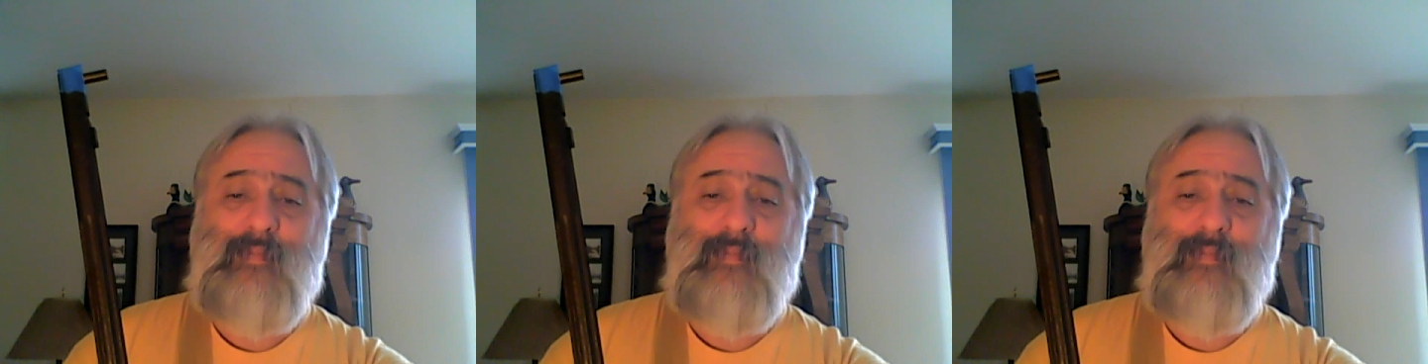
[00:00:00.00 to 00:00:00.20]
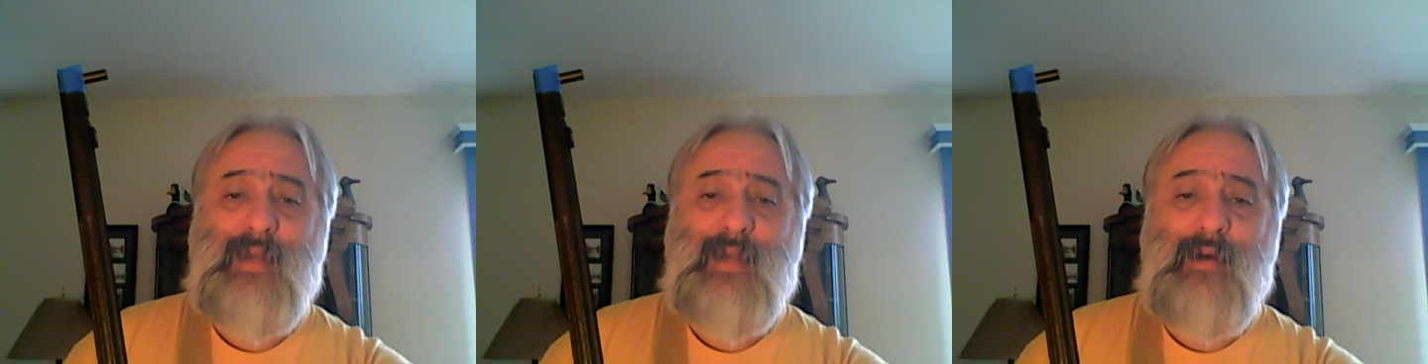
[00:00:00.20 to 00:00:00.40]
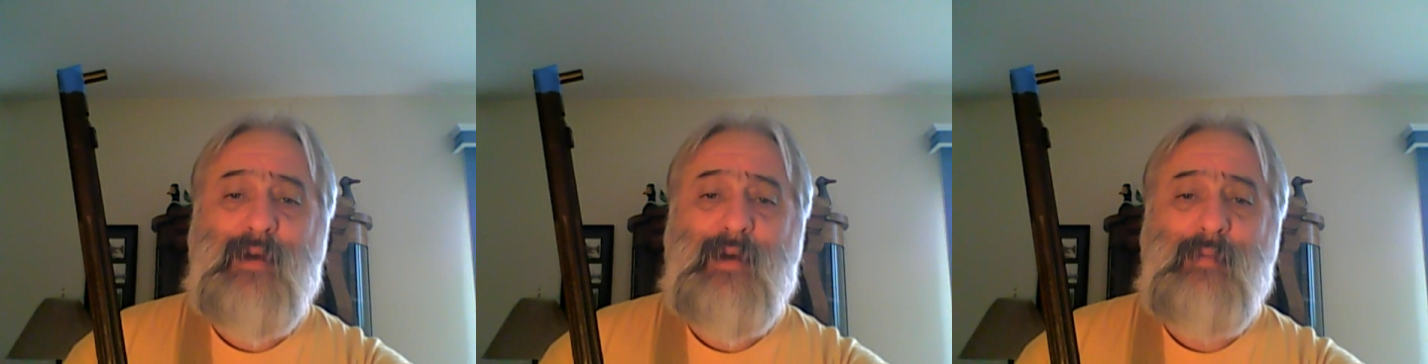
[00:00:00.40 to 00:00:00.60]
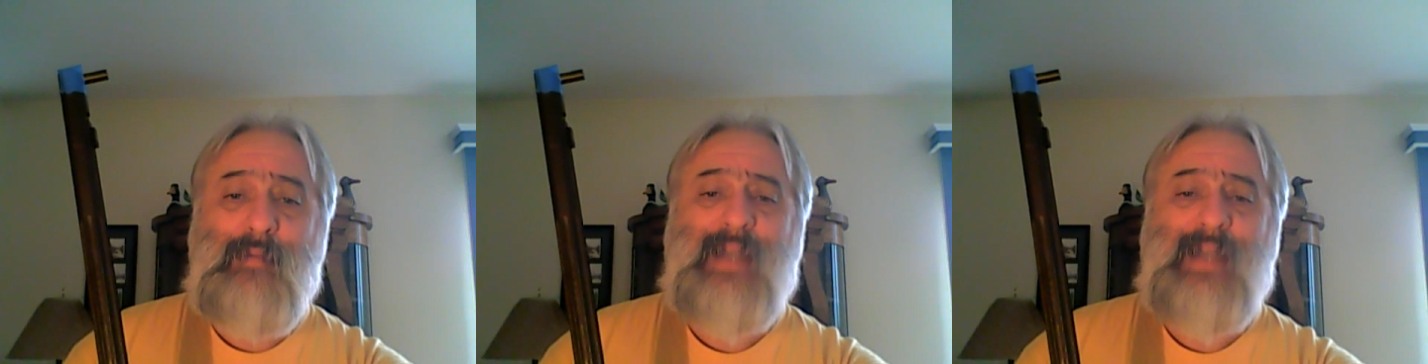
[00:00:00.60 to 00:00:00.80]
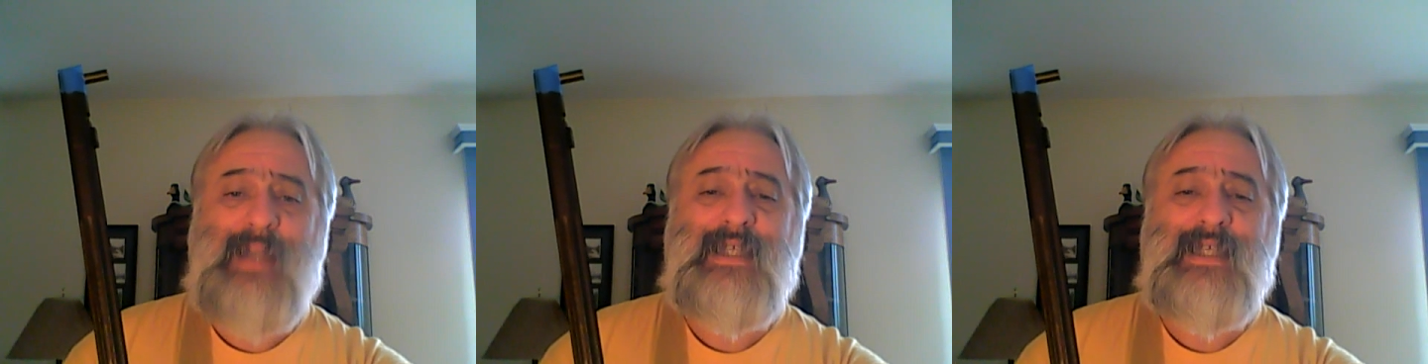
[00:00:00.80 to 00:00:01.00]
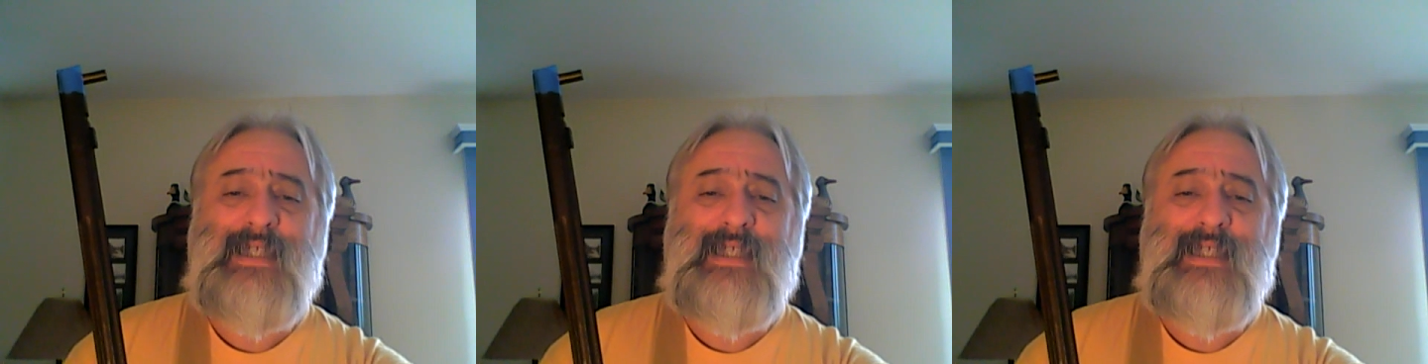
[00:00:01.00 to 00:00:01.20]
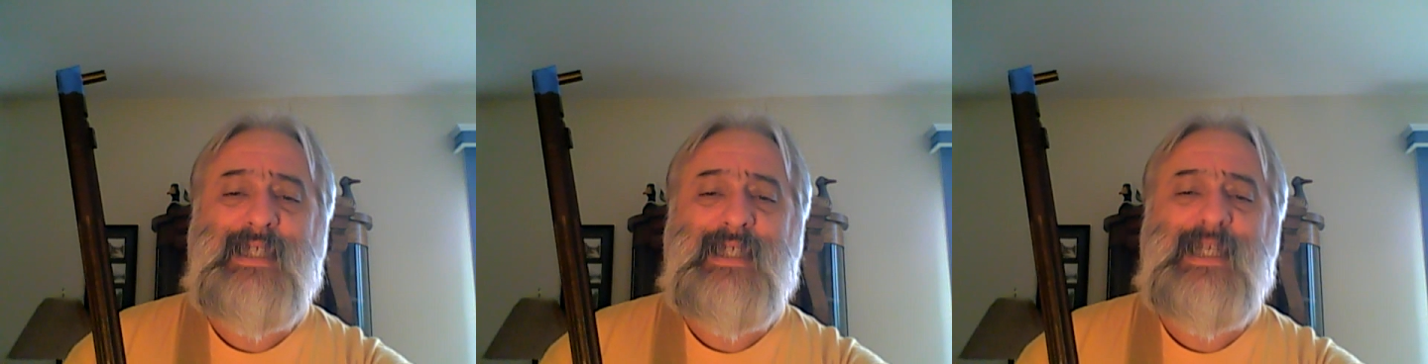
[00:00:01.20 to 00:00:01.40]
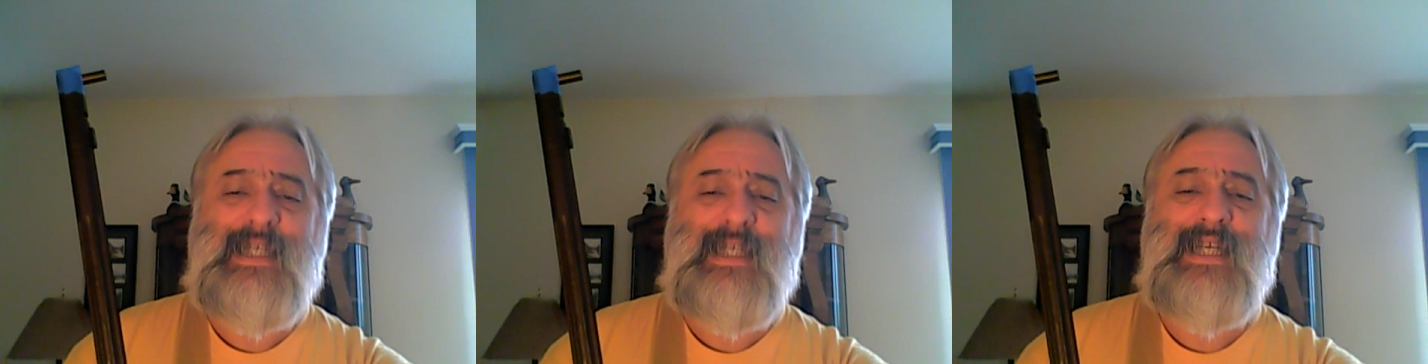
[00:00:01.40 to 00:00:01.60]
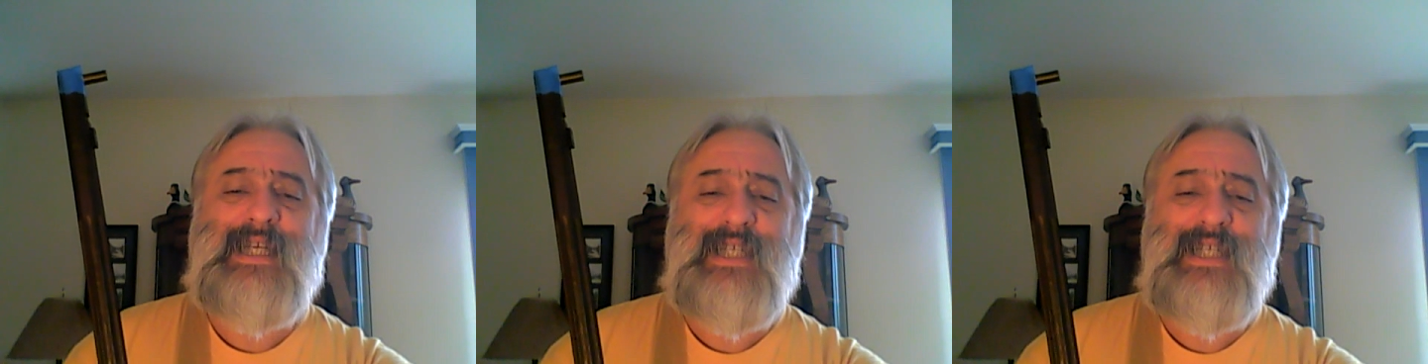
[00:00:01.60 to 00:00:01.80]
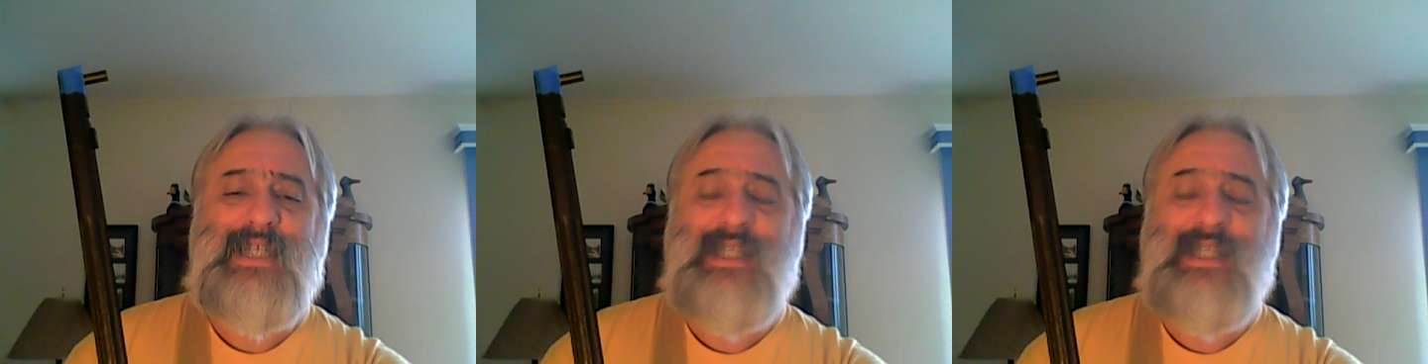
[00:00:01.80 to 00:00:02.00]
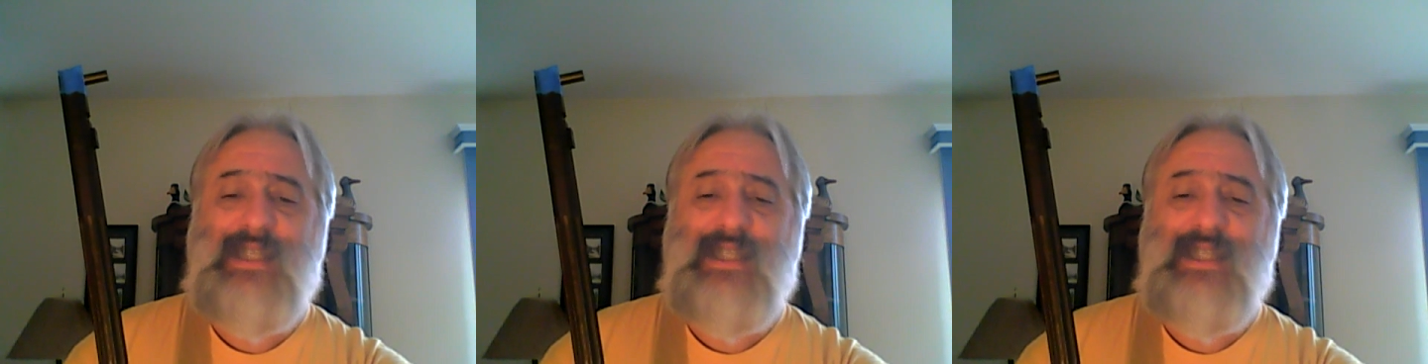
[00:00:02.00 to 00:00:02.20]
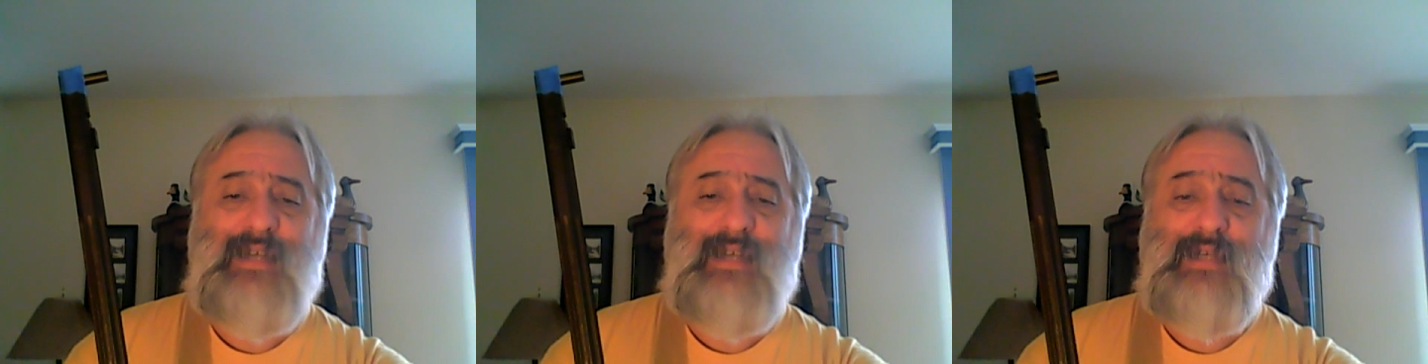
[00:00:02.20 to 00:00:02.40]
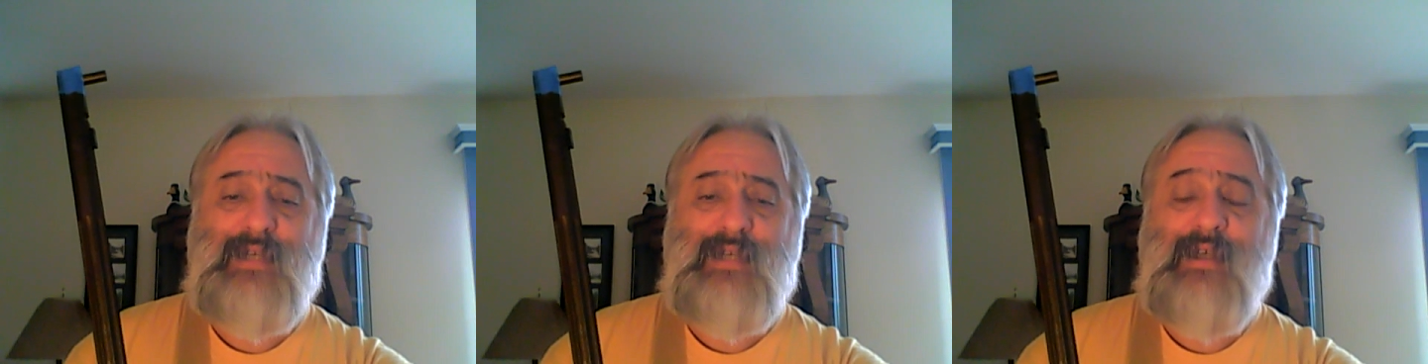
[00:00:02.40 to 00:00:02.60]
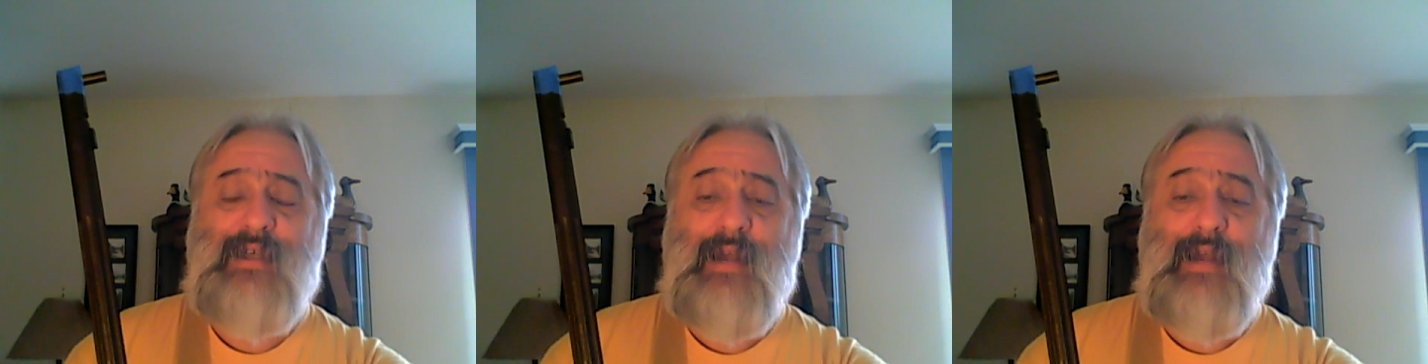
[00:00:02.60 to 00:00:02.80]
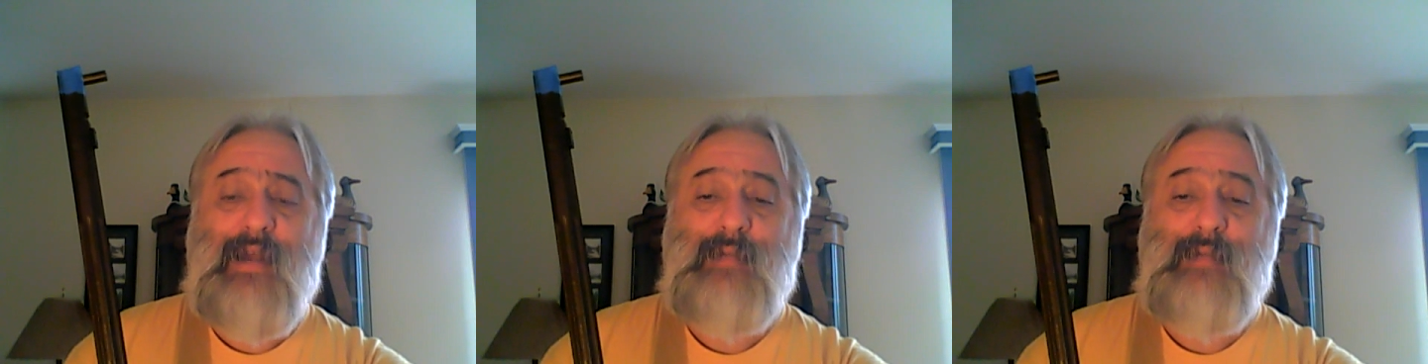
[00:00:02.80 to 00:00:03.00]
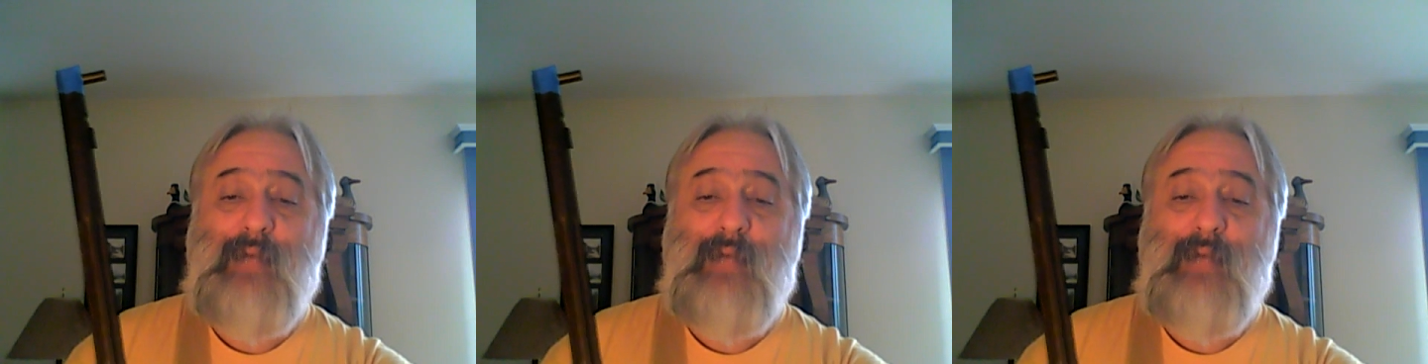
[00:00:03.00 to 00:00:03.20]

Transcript: you know, make the statisticians, you know, just all upset.